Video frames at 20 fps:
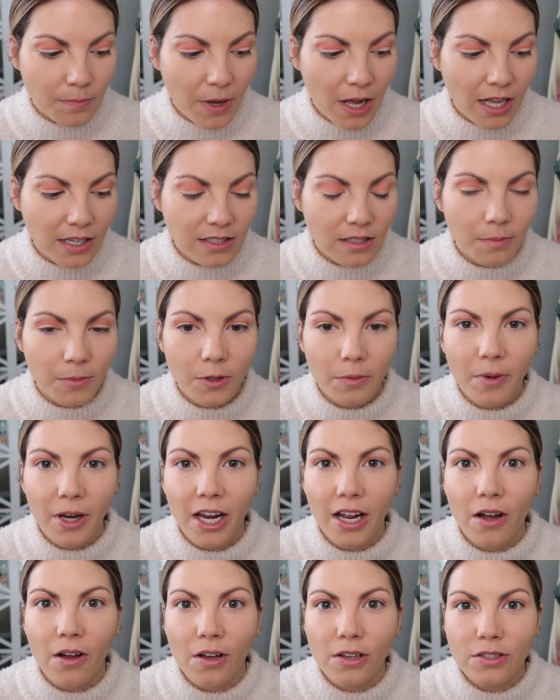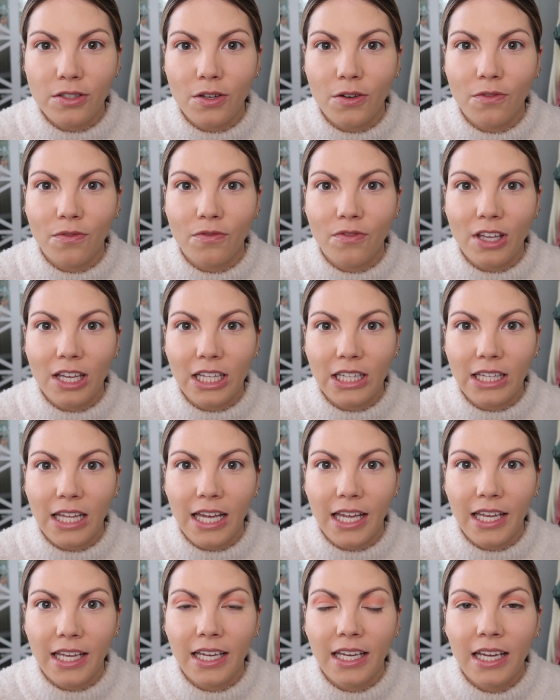possible, but I also feel
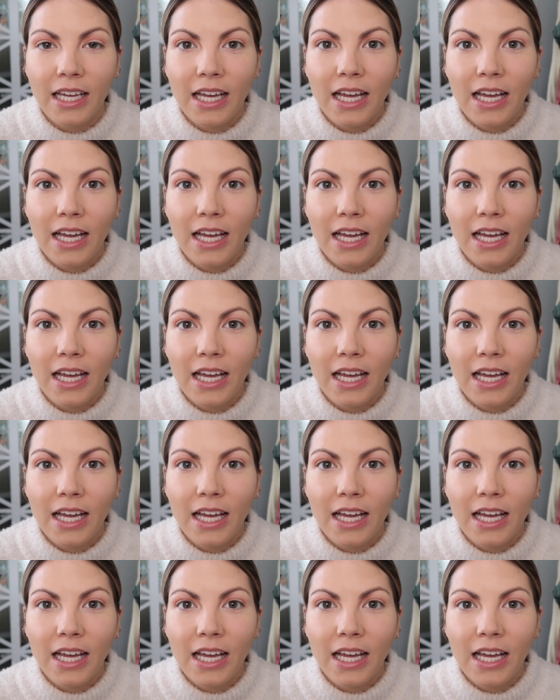like